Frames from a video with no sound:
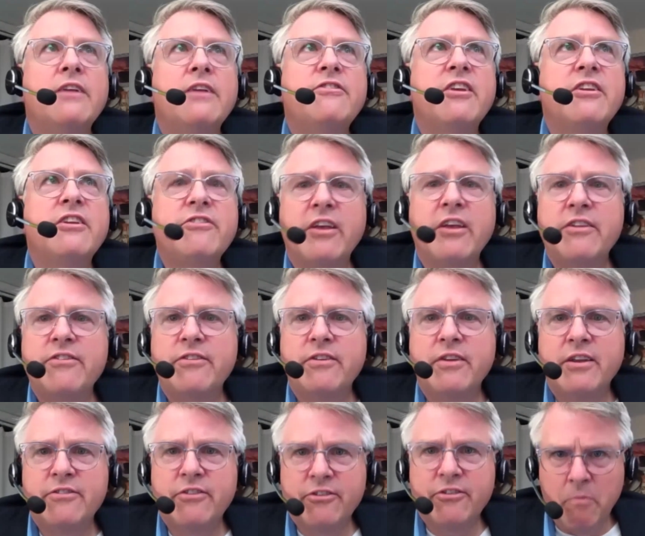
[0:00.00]
it's
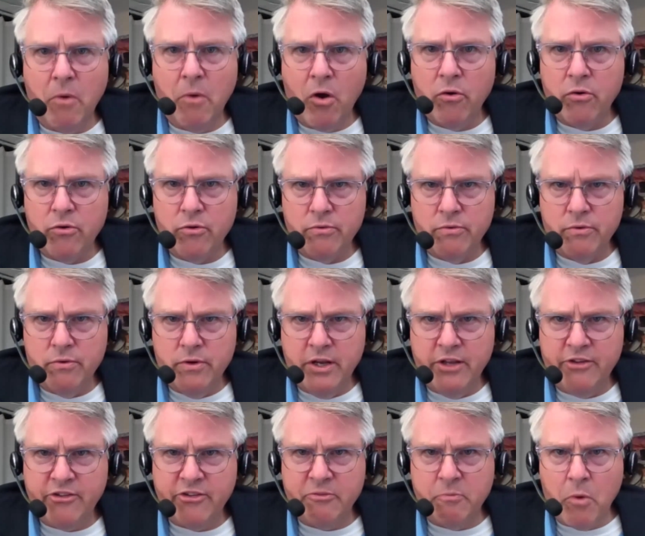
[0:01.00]
a smaller
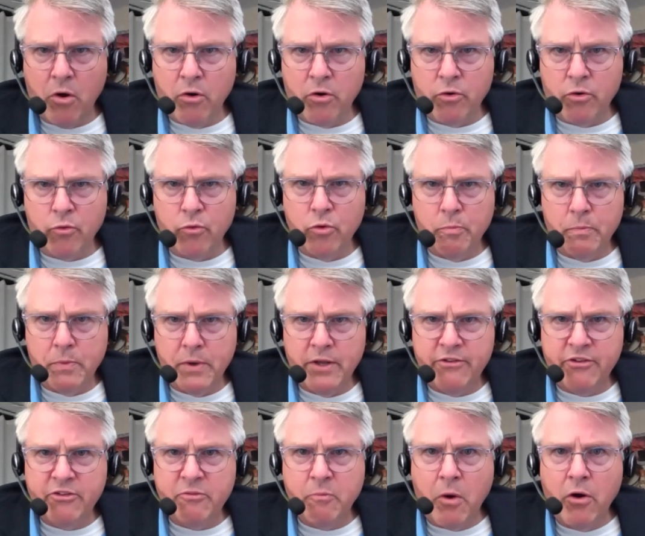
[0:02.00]
group.
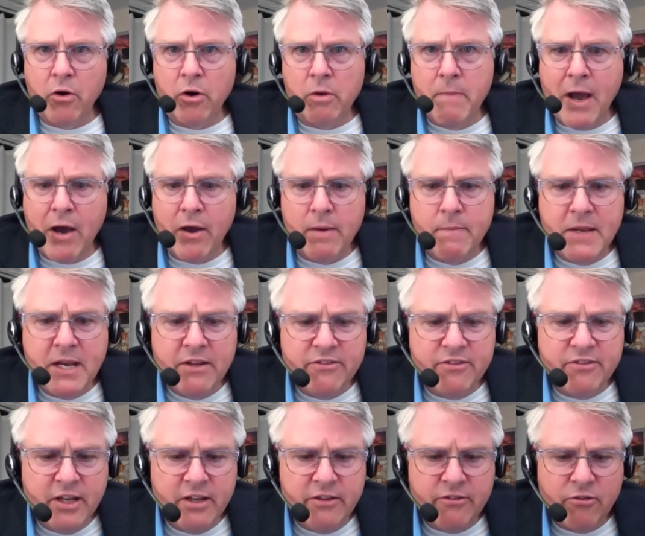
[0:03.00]
It's a smaller amount. I mean,
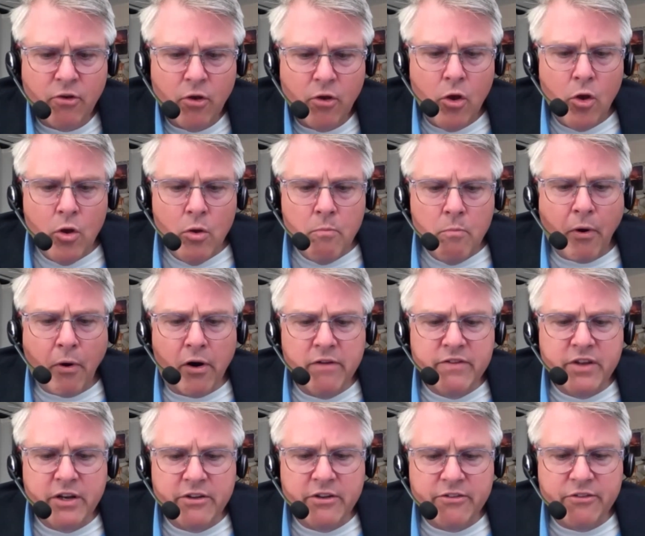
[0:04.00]
it's part
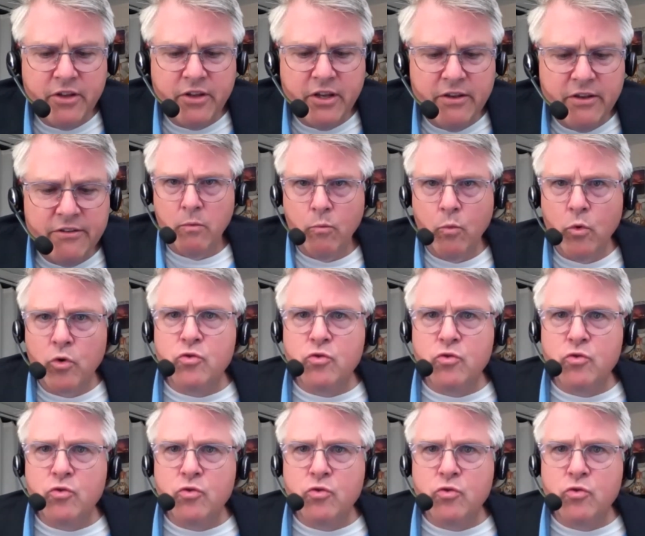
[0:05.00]
of it is we're